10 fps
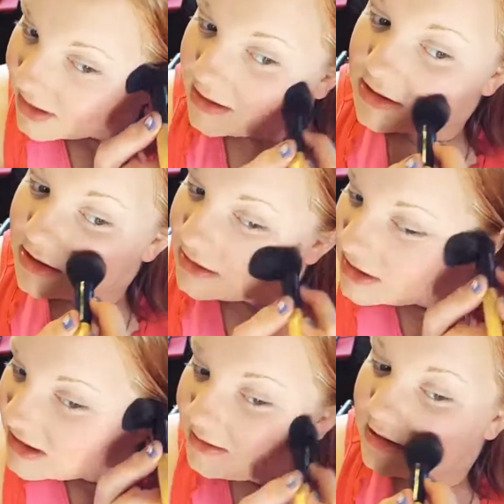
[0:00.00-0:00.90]
And do the
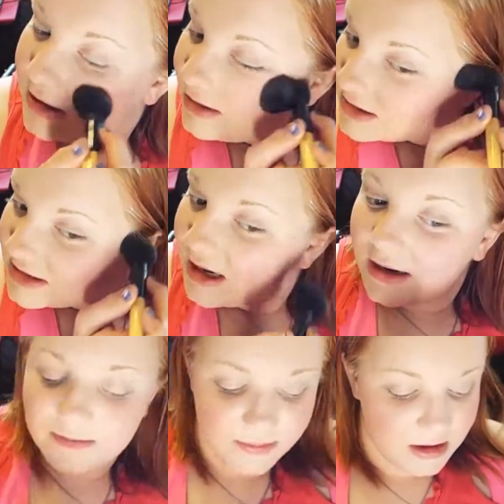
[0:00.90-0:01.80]
same to the other
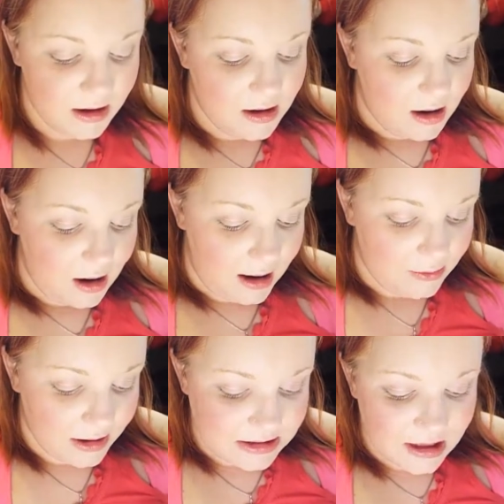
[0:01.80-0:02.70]
side.
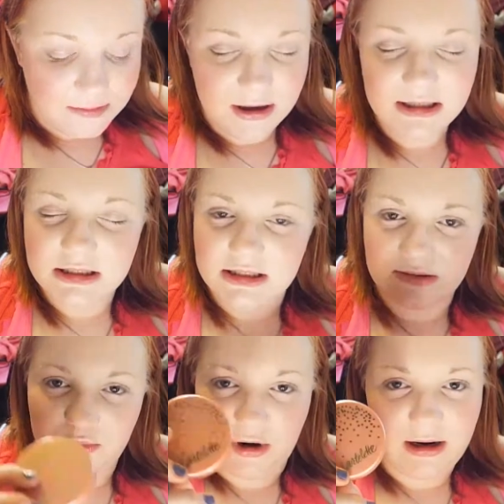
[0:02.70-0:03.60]
I was a bit
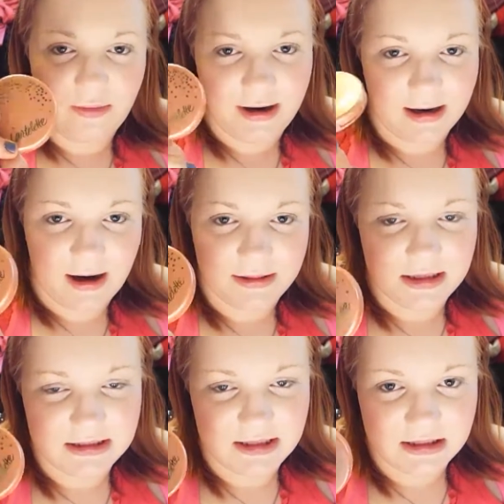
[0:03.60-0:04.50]
disappointed when I got
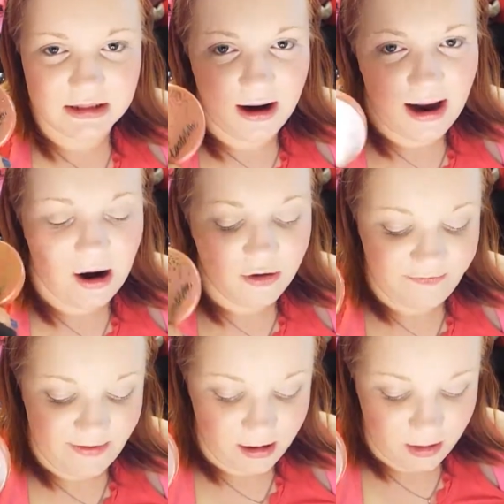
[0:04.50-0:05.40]
this and I saw how
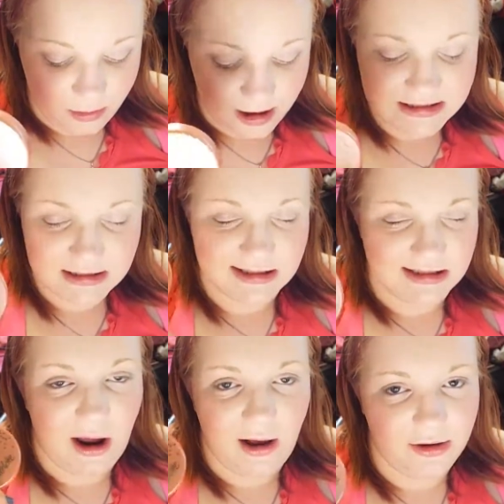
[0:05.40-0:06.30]
fair it was. It
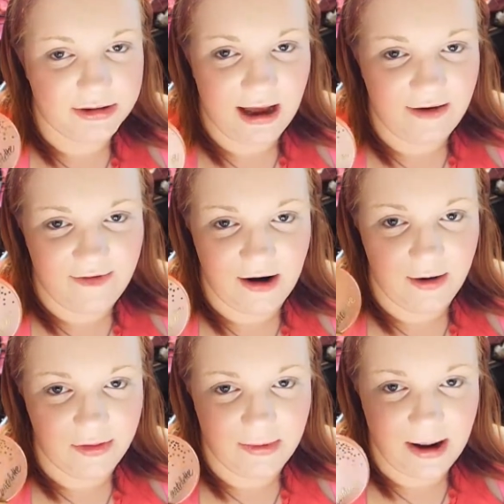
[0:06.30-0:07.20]
did not look that
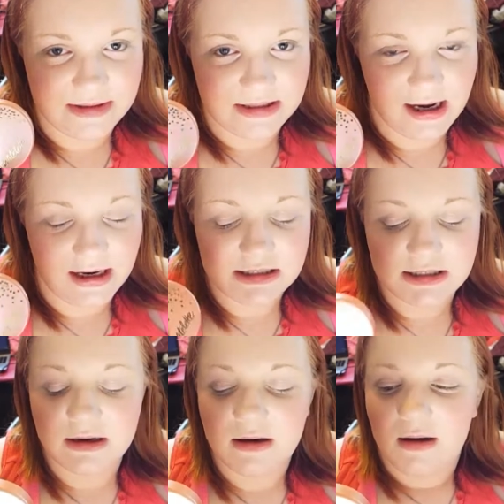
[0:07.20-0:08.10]
fair on the
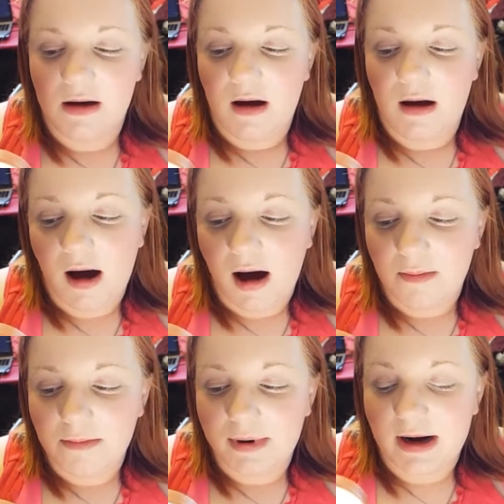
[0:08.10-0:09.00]
website.
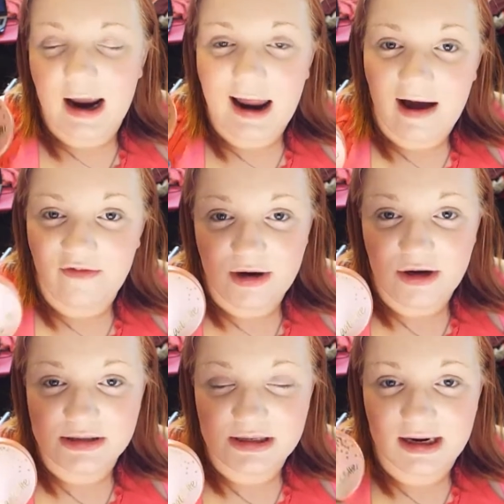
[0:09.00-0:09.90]
But I have been
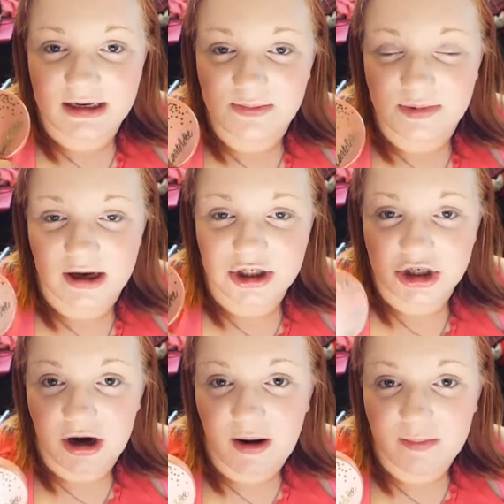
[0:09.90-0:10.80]
using it as a blush
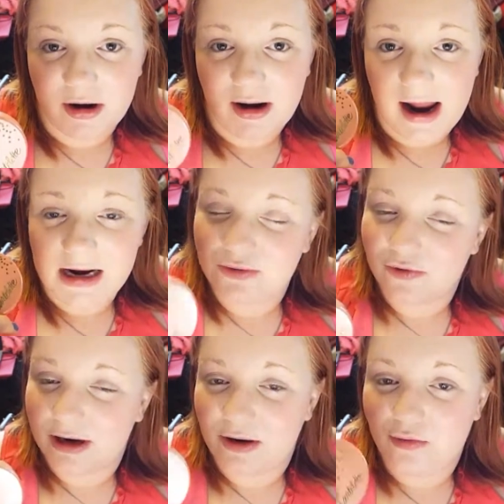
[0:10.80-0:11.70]
topper, and it's
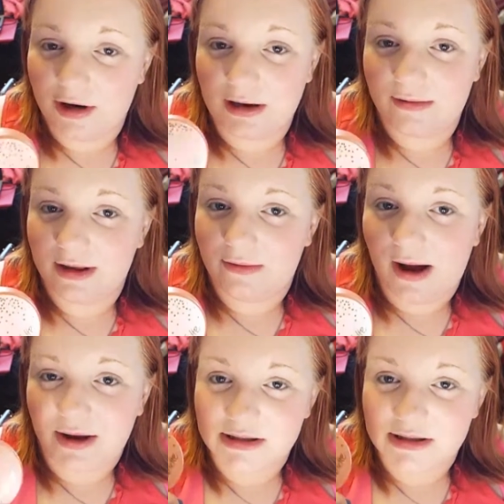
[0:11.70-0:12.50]
working really, really well.